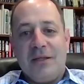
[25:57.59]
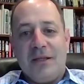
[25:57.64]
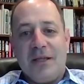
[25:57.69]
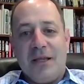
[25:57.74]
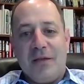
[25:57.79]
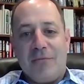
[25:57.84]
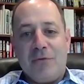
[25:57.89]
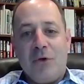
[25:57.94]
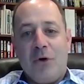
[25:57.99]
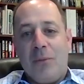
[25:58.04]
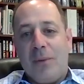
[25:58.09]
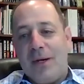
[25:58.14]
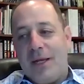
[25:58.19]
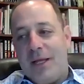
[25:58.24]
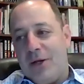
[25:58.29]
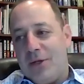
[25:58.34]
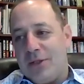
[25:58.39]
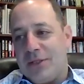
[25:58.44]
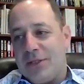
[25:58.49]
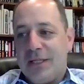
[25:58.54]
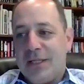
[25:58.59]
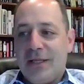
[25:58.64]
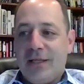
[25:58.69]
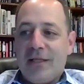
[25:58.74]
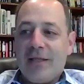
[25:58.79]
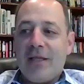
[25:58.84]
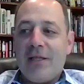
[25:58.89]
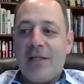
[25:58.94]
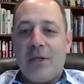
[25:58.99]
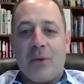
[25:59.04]
If nobody else in
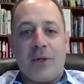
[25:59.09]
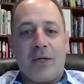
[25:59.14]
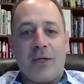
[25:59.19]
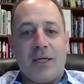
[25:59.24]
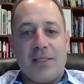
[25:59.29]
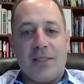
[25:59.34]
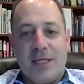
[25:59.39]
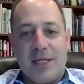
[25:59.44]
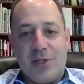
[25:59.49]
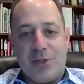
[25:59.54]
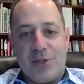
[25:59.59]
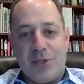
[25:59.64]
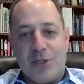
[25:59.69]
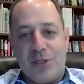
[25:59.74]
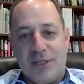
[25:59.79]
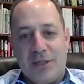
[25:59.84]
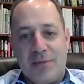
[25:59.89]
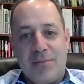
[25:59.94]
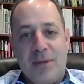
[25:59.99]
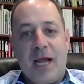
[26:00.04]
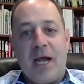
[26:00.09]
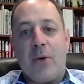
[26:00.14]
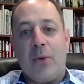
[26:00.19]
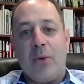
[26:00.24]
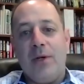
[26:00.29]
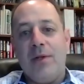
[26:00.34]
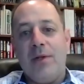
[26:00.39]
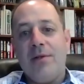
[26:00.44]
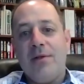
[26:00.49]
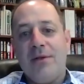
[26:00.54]
the organization's
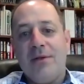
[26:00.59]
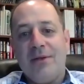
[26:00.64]
empowered